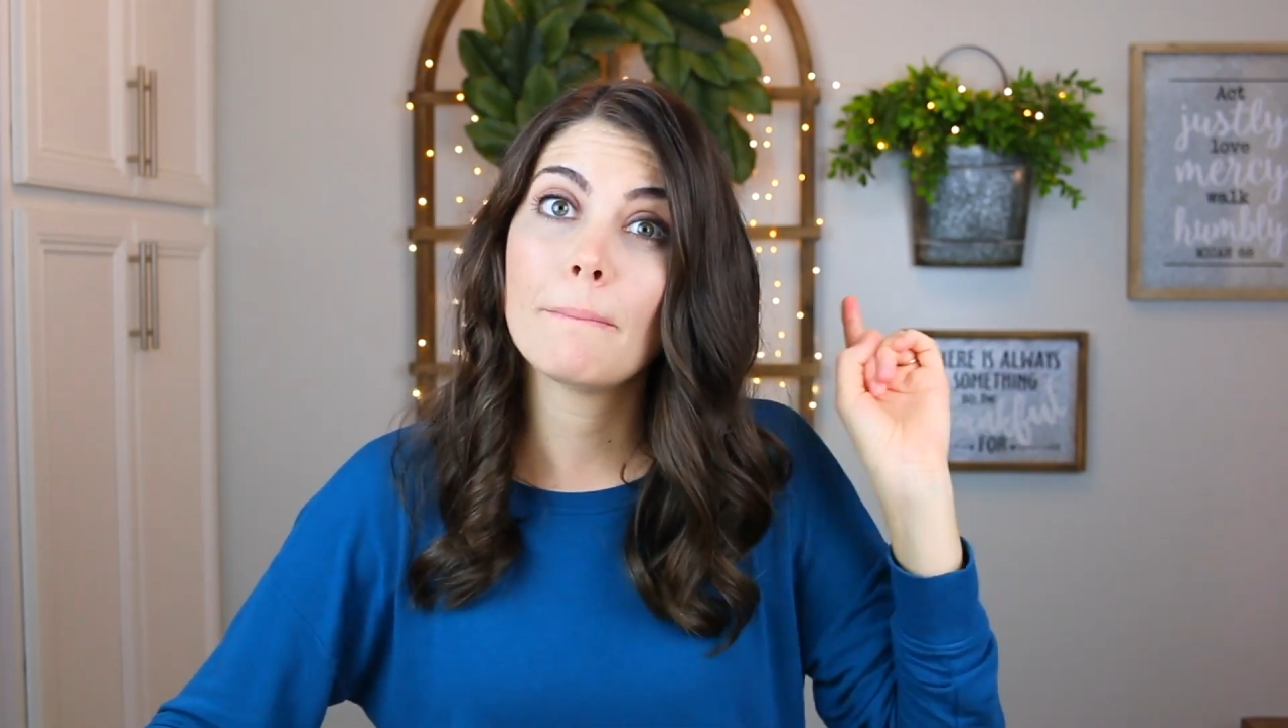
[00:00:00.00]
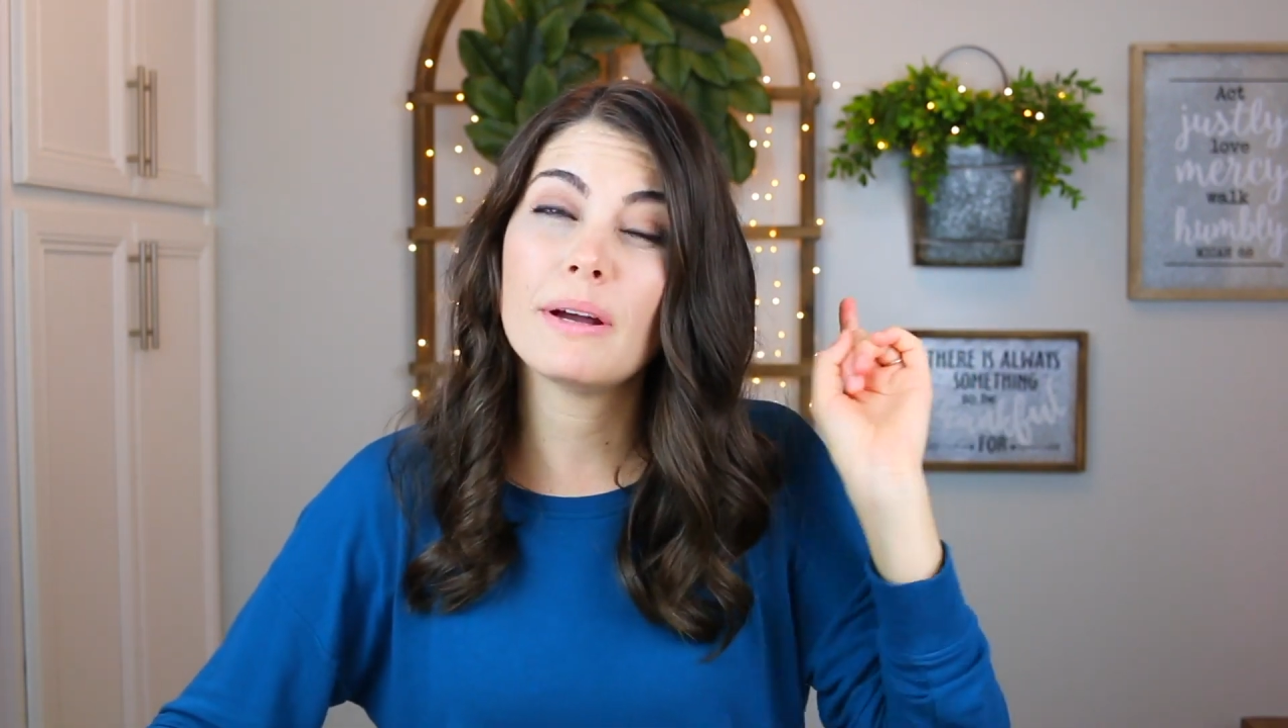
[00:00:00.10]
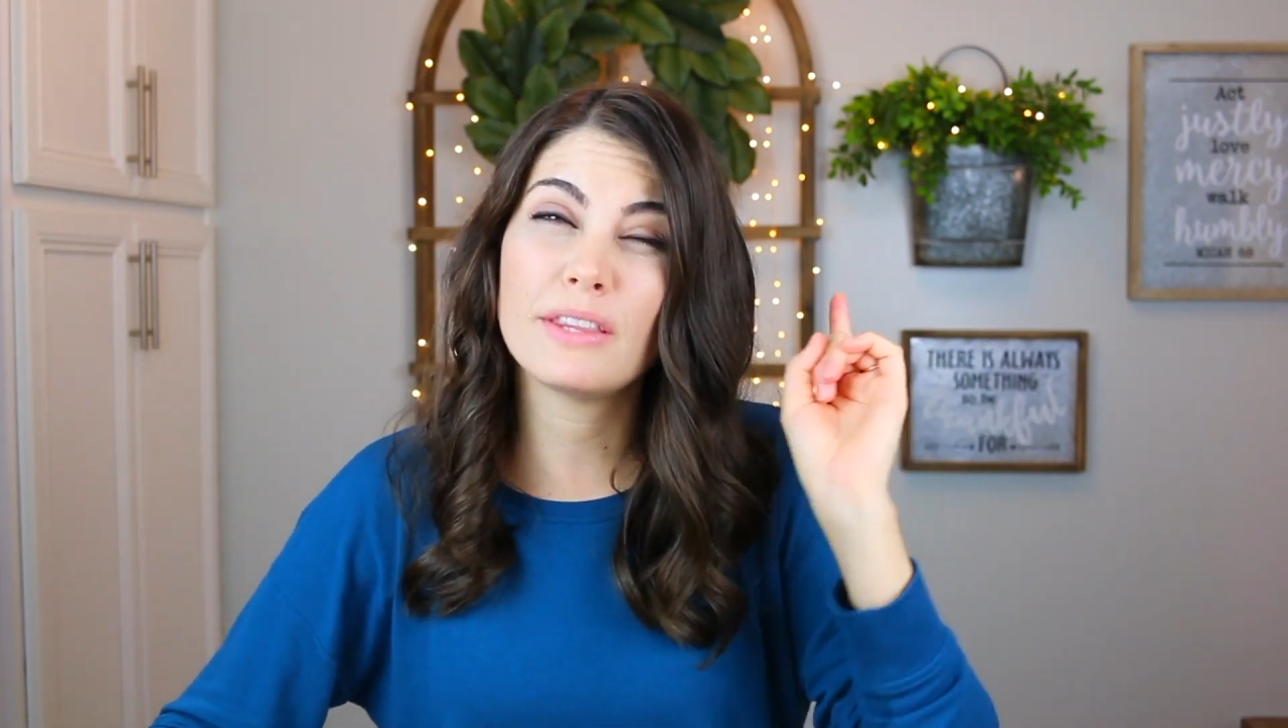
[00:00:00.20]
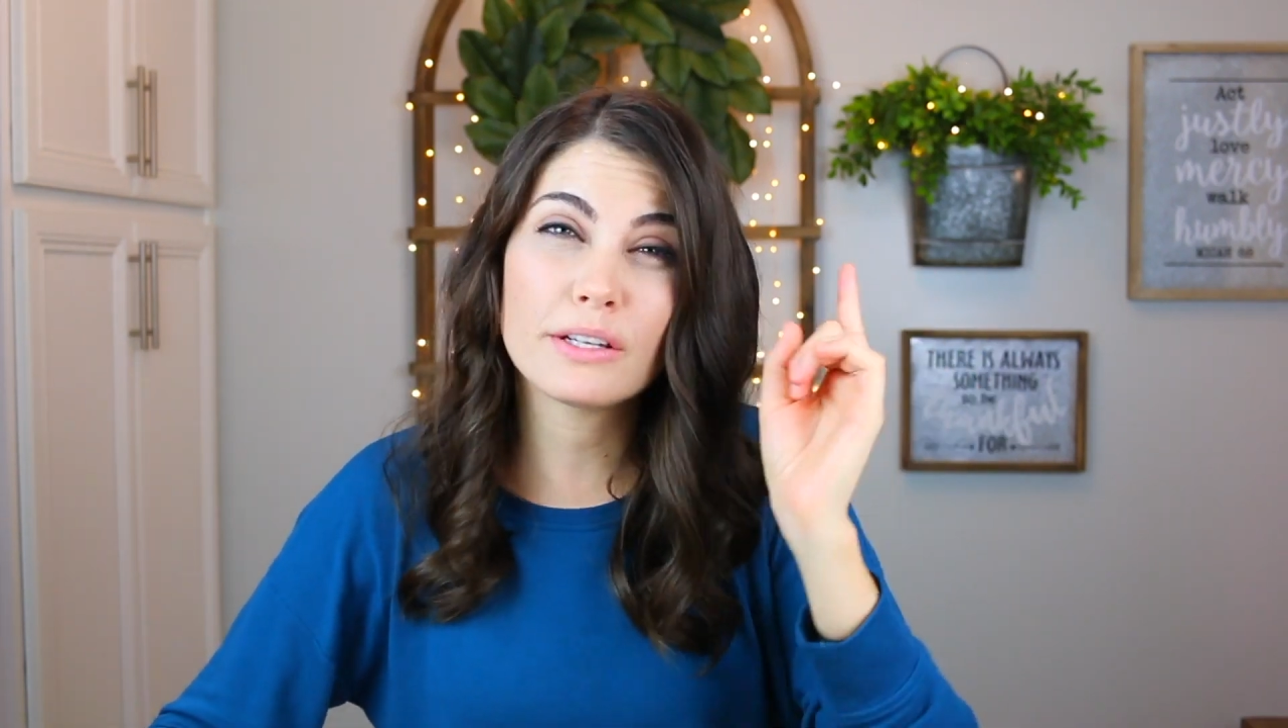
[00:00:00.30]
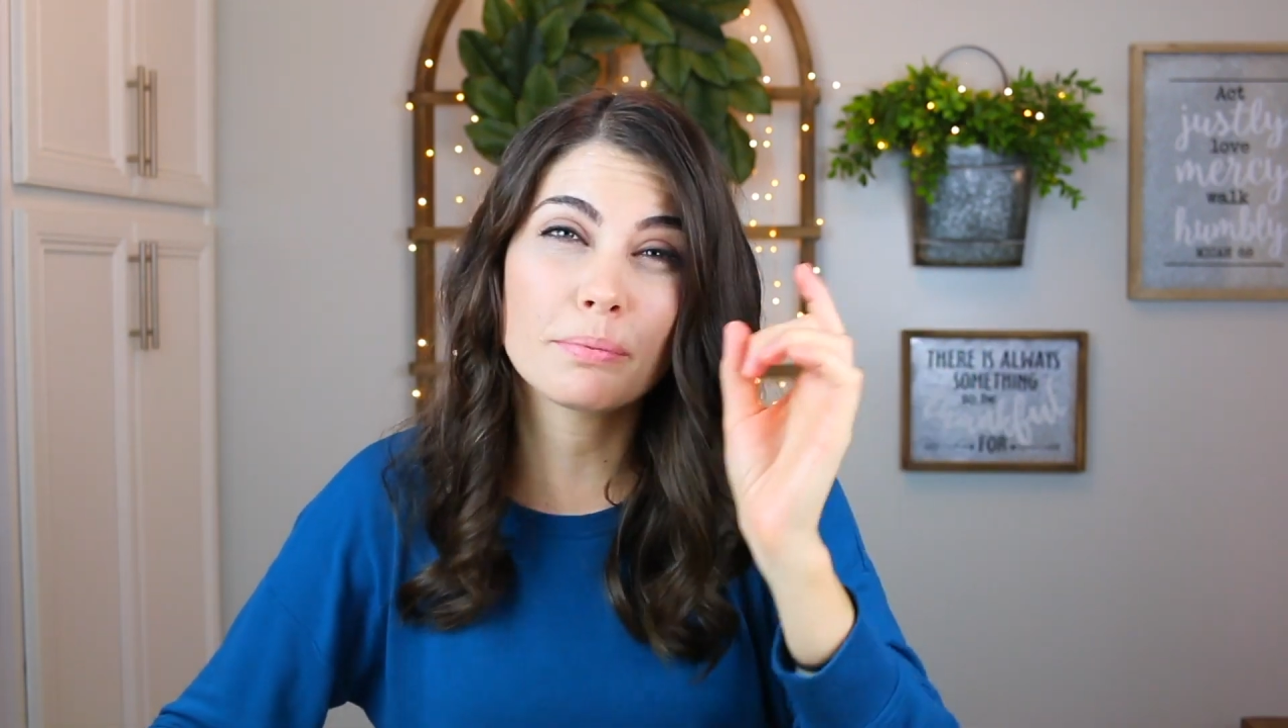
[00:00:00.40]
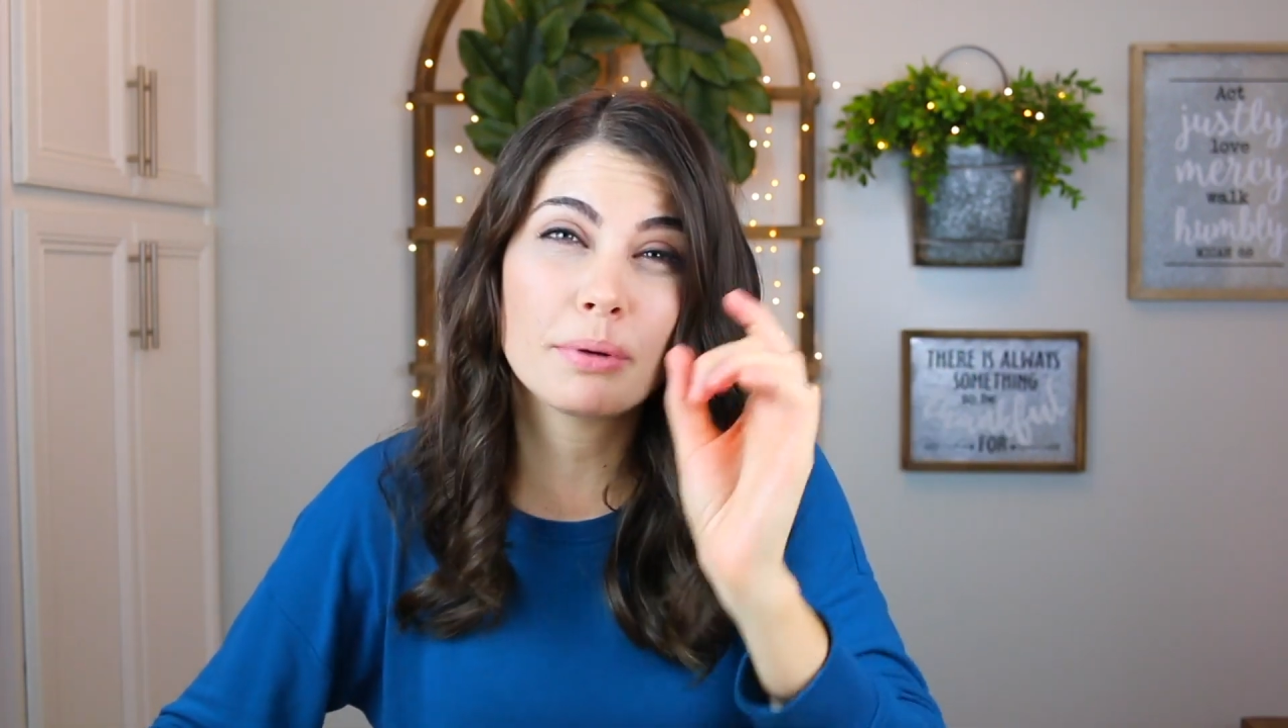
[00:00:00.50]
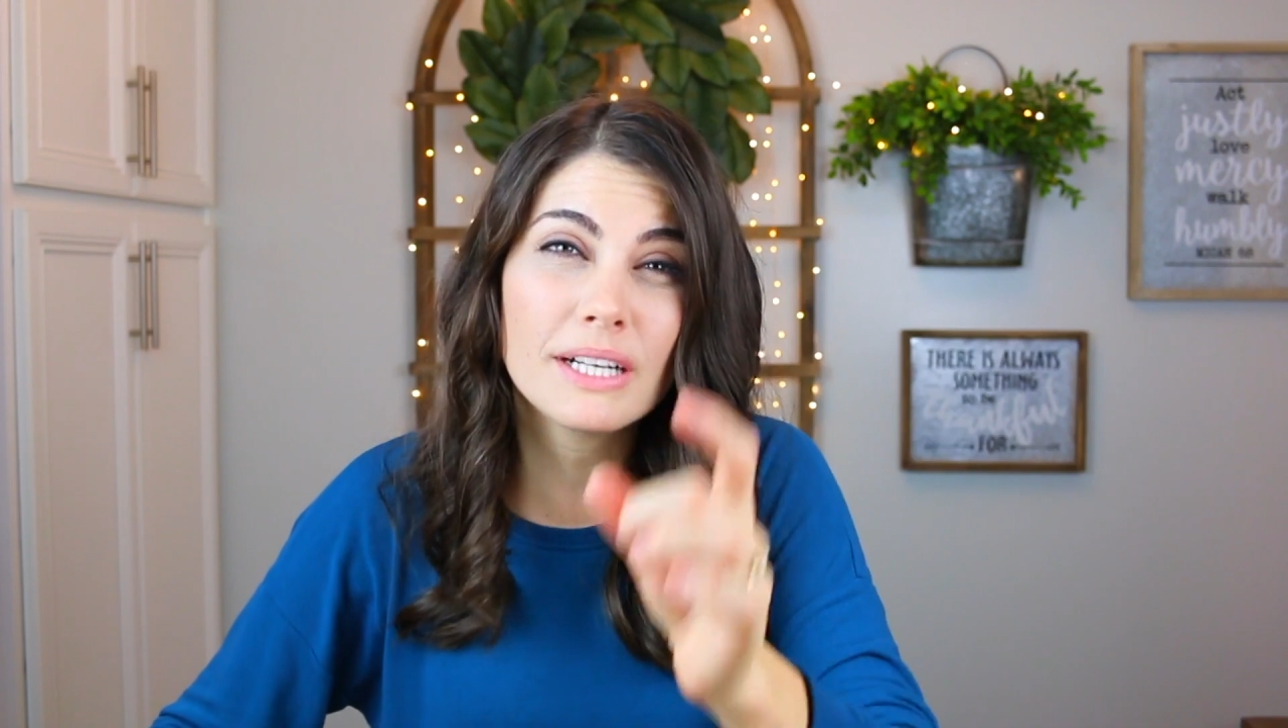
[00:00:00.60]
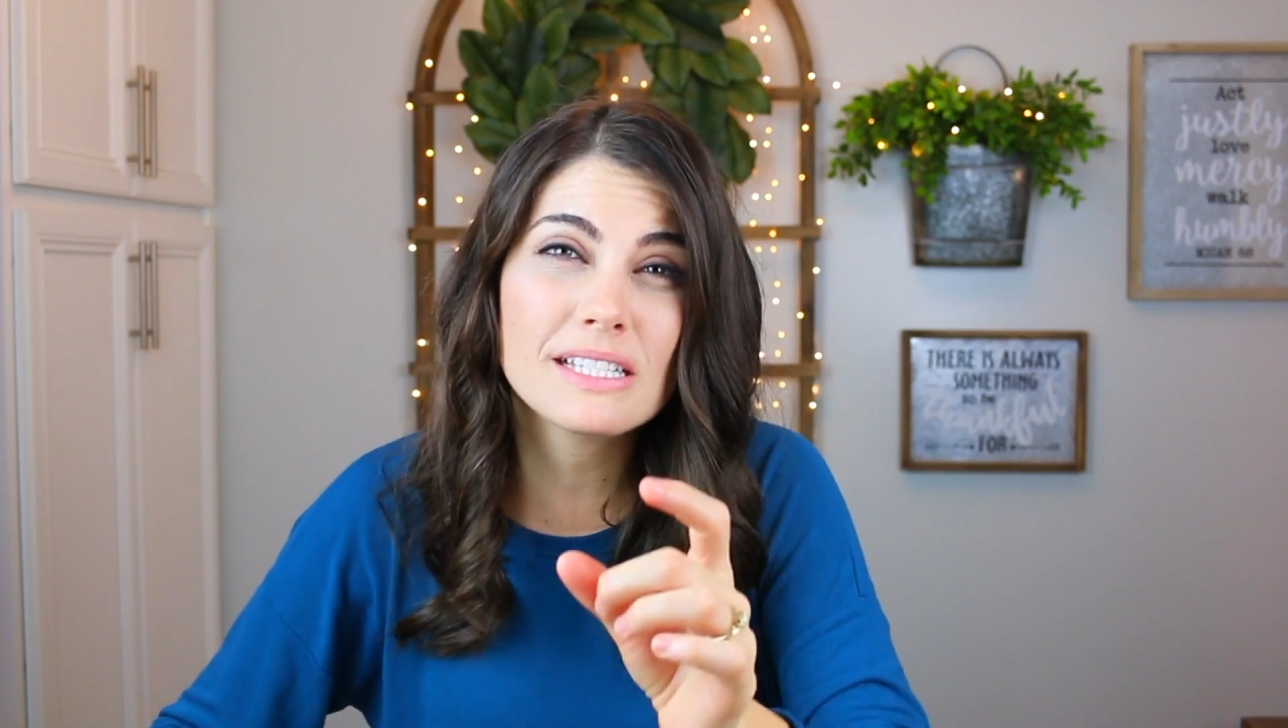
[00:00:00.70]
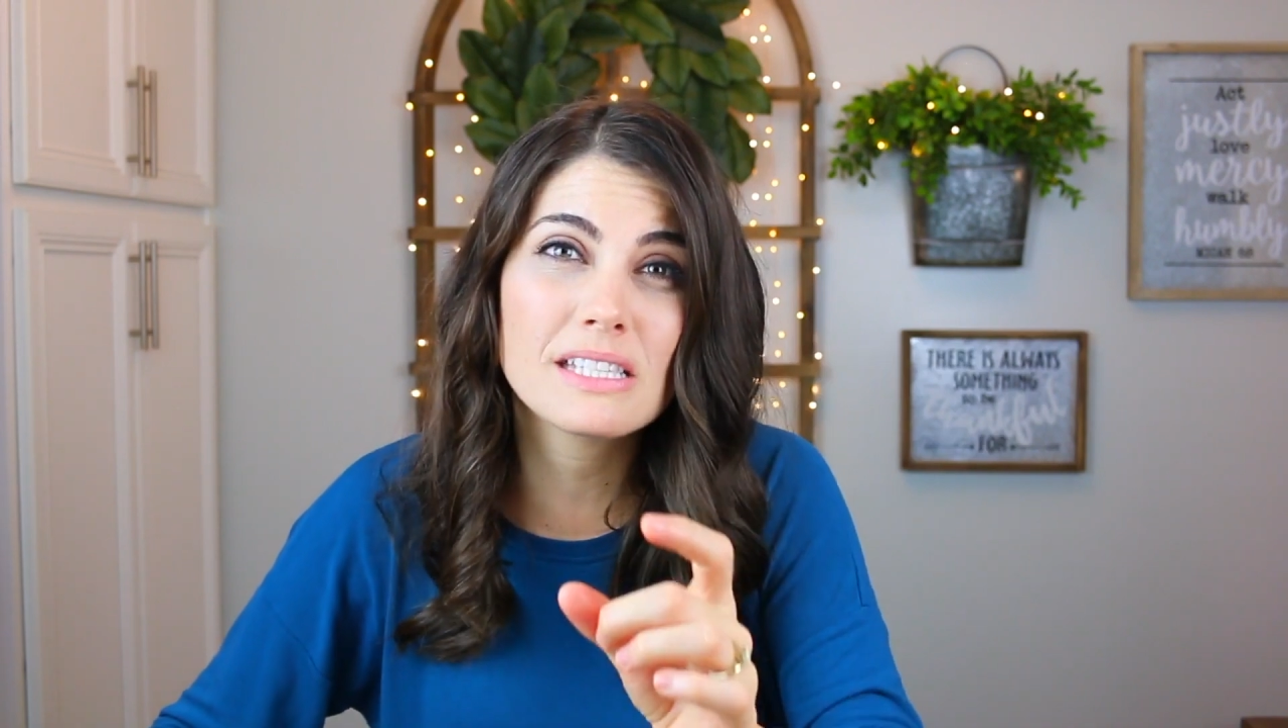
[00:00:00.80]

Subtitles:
but they're pretty